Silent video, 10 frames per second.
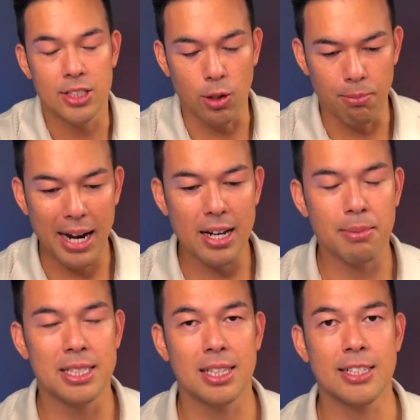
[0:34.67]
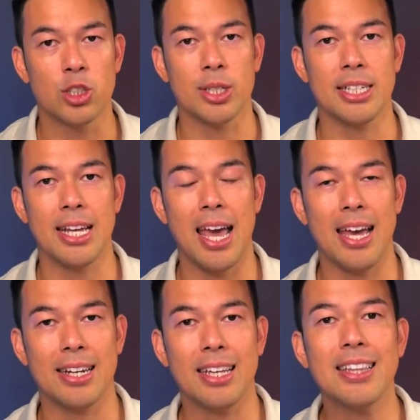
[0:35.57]
So my name is Linh Trinh,
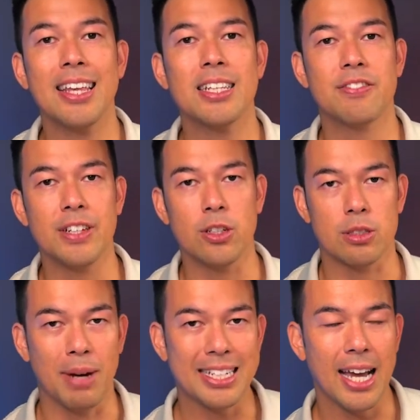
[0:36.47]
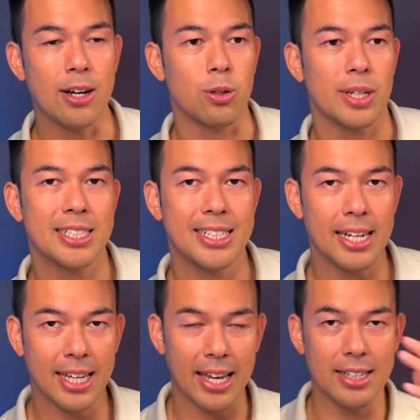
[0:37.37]
and in these videos, my channel is
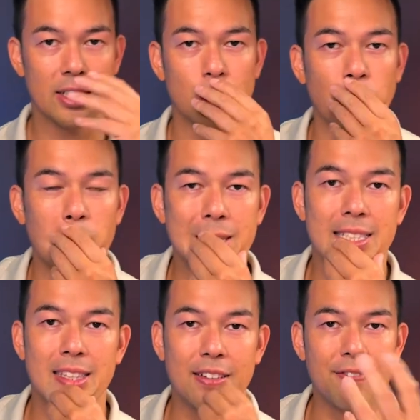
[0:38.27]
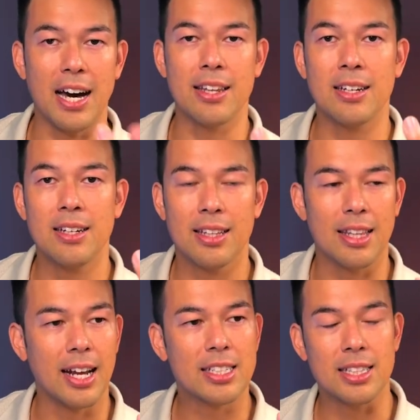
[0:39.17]
dedicated towards the father
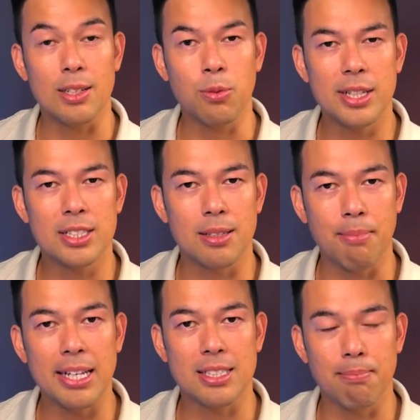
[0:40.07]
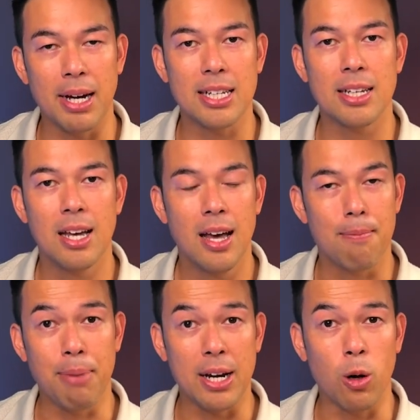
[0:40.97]
that actually wants to make some money,
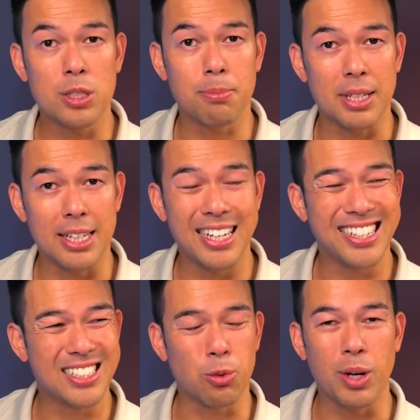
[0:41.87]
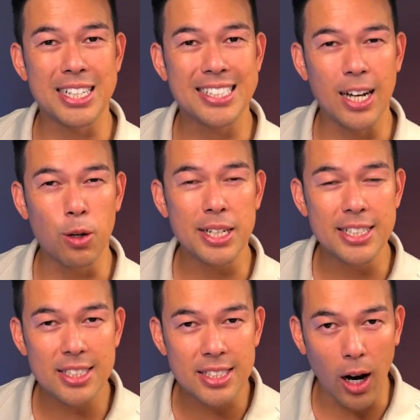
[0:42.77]
but ultimately he doesn't want to sell
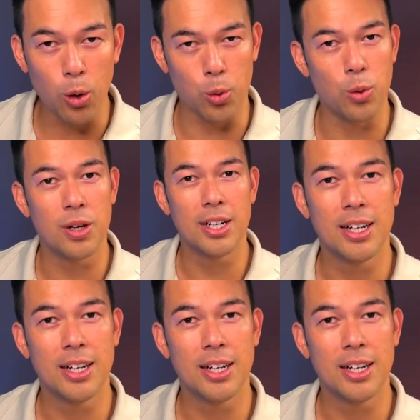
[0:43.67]
his soul